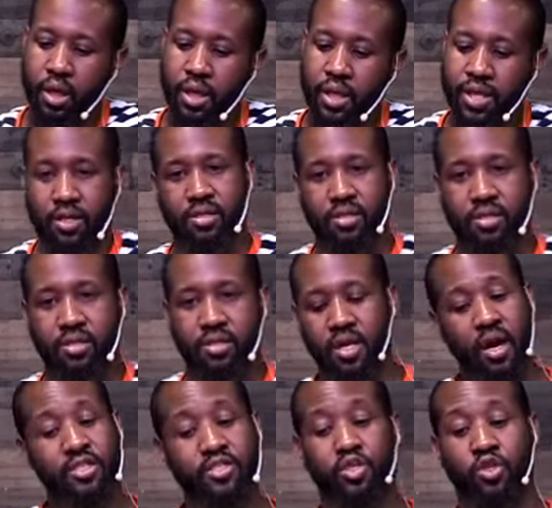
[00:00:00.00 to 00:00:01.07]
there's
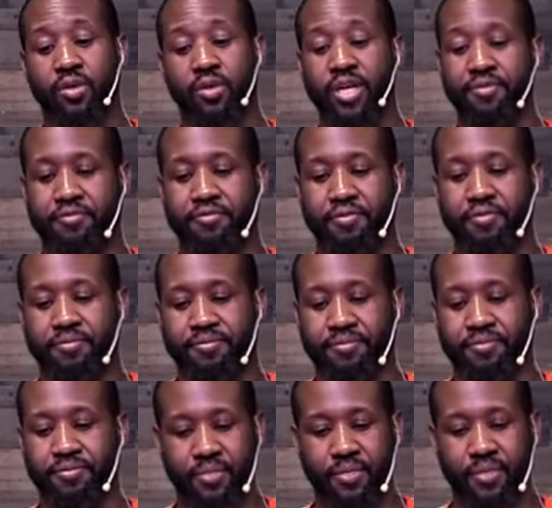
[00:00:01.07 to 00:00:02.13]
God's grief,
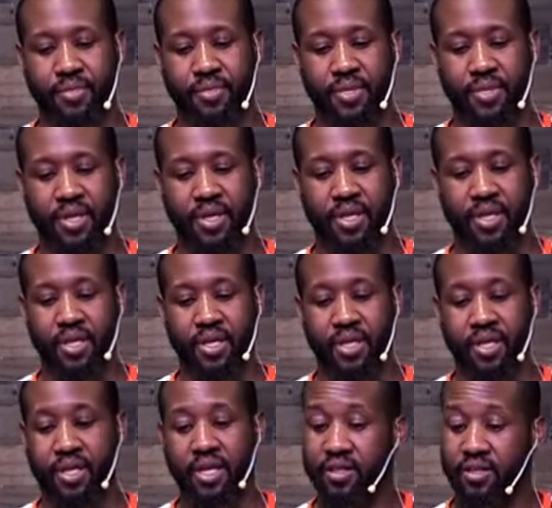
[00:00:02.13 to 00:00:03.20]

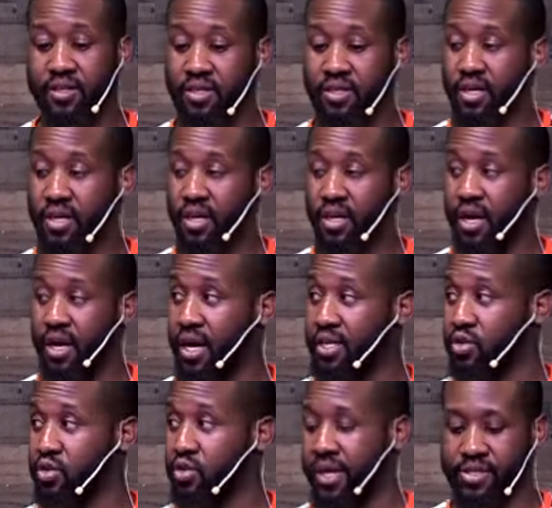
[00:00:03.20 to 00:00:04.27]
then there's God's
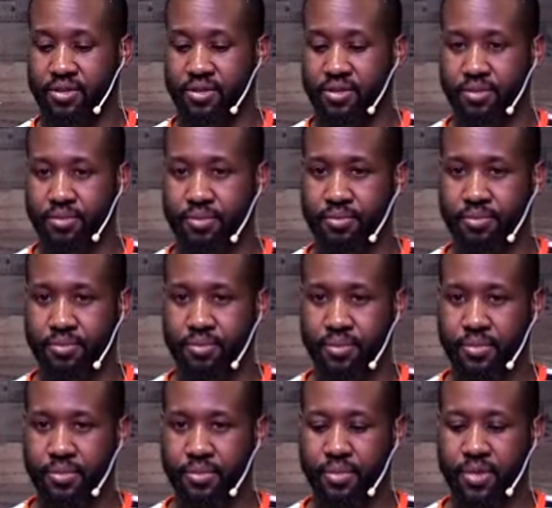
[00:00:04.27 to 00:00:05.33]
grace.
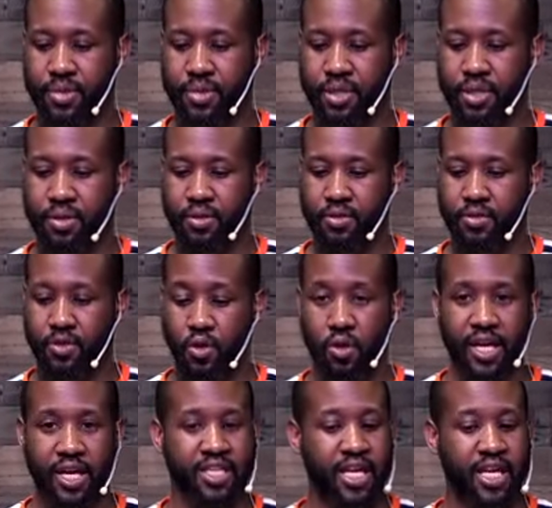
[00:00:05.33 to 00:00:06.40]
So
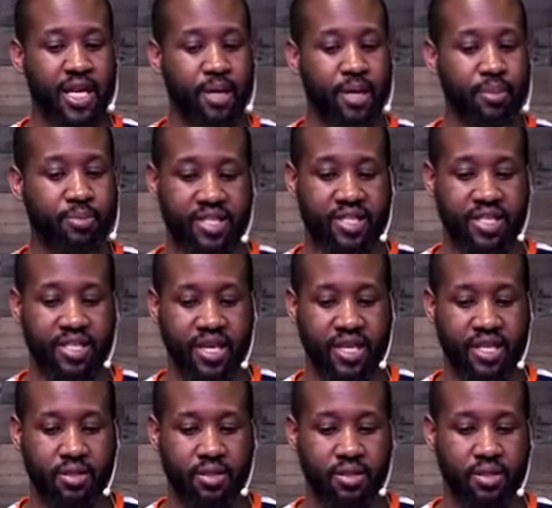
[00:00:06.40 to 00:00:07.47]
in chapter
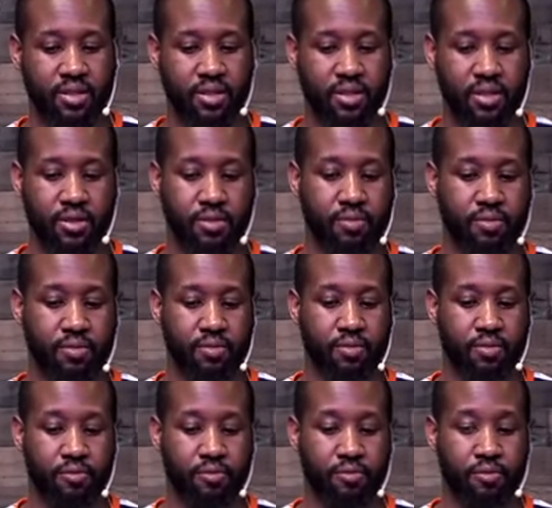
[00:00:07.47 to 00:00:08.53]
6,
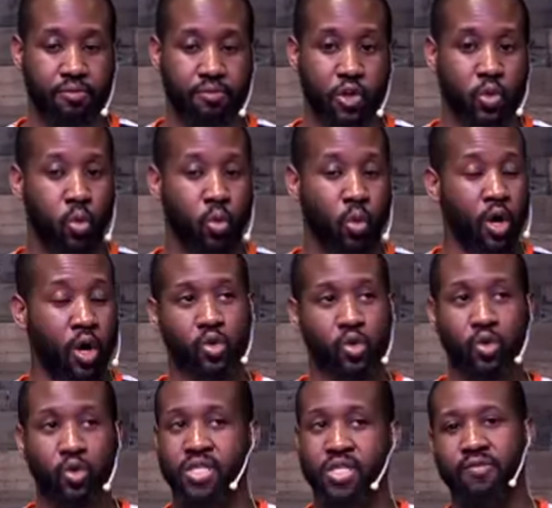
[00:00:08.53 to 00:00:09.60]
verse 1 through
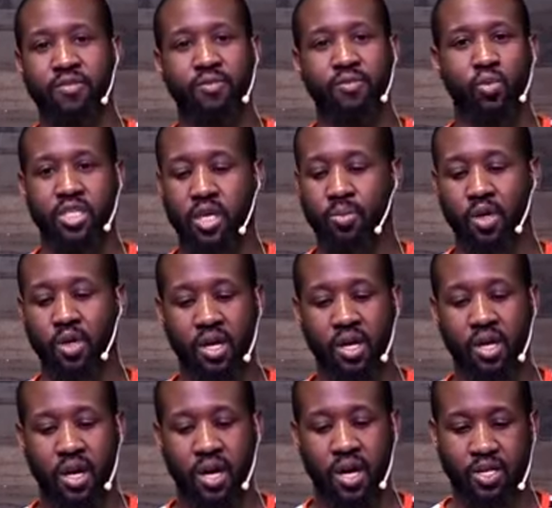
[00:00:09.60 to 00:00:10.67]
7, we're talking about
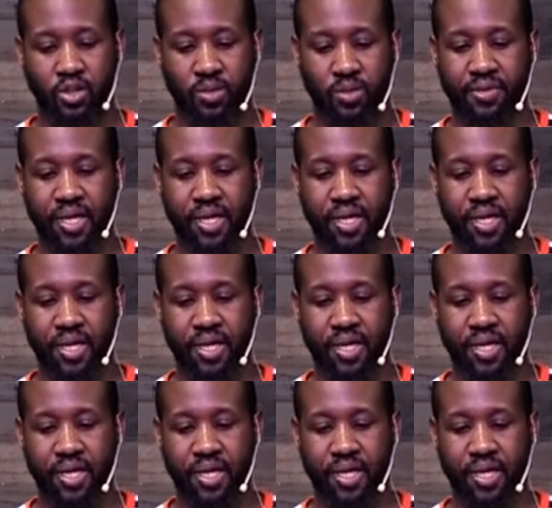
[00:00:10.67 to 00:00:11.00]
God's grief.